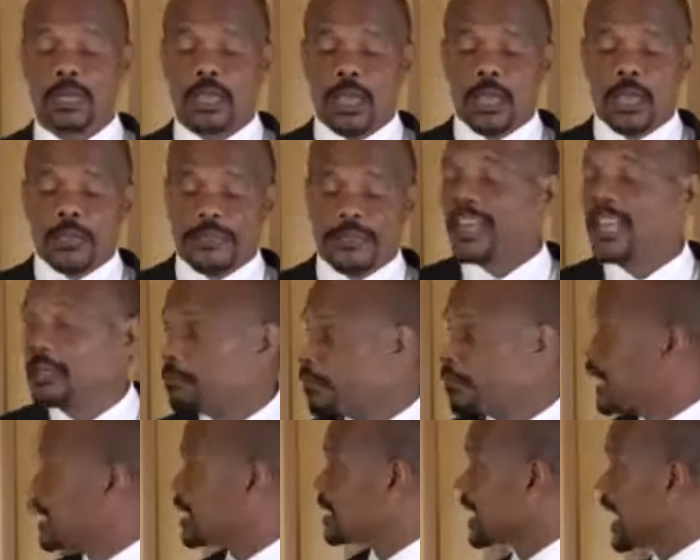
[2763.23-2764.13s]
then it
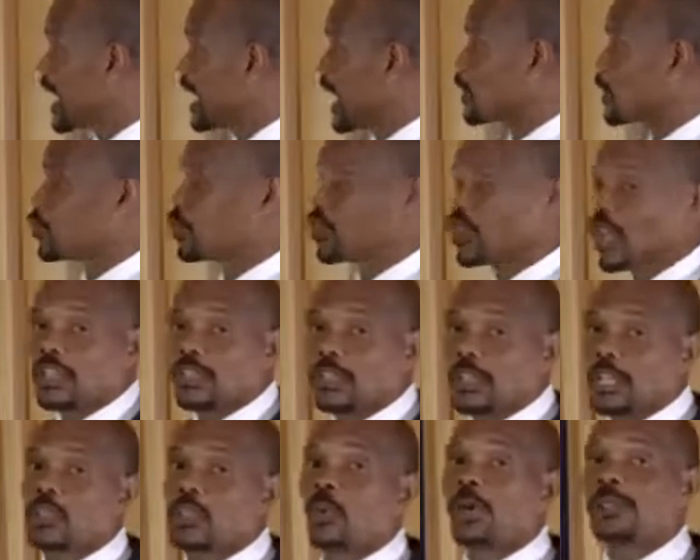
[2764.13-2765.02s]
means then that
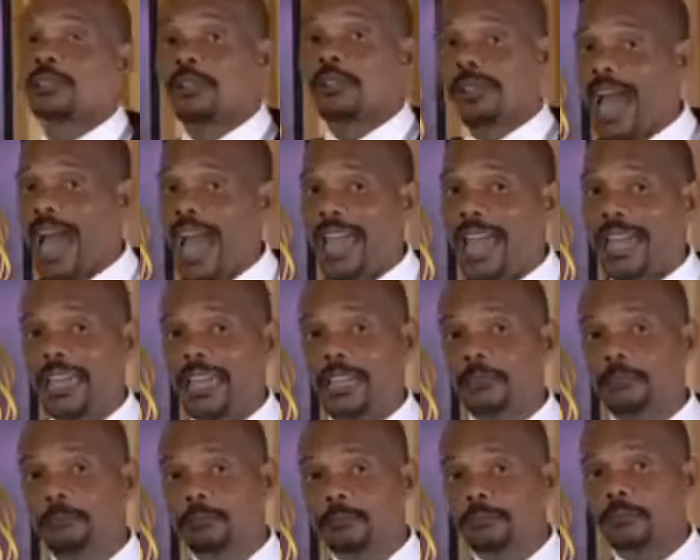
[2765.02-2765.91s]
Jesus was lying
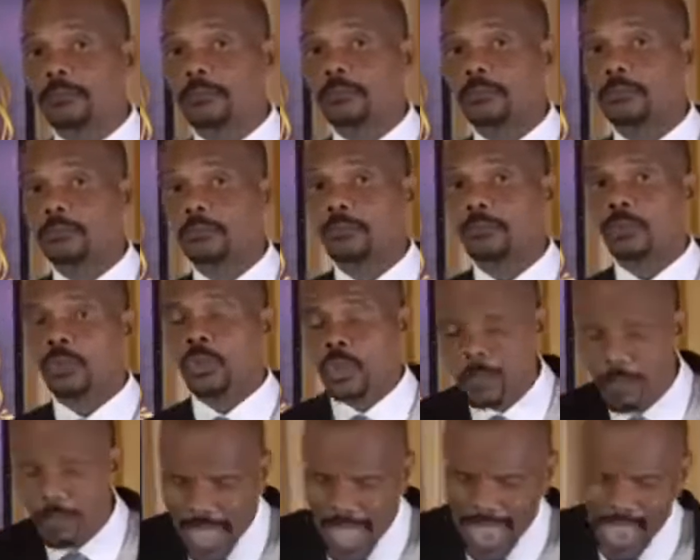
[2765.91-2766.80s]
to
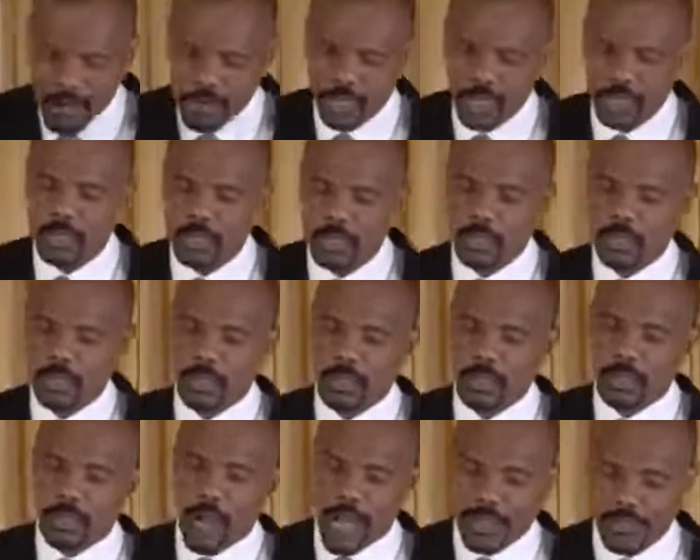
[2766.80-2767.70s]
Mary
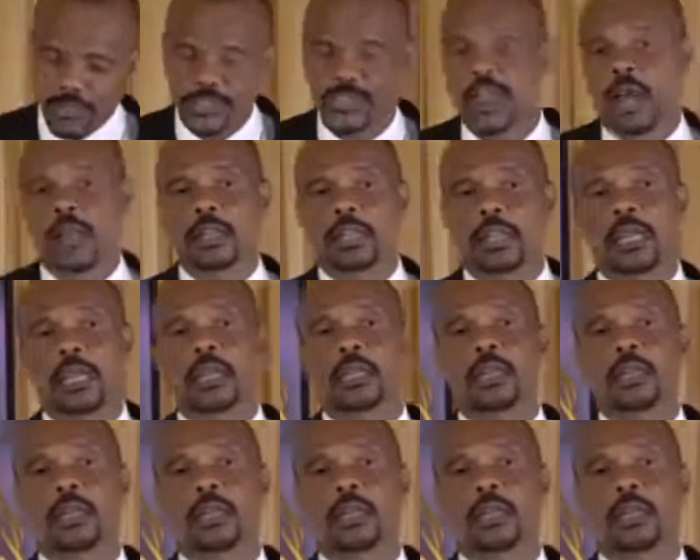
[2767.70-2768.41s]
on Sunday.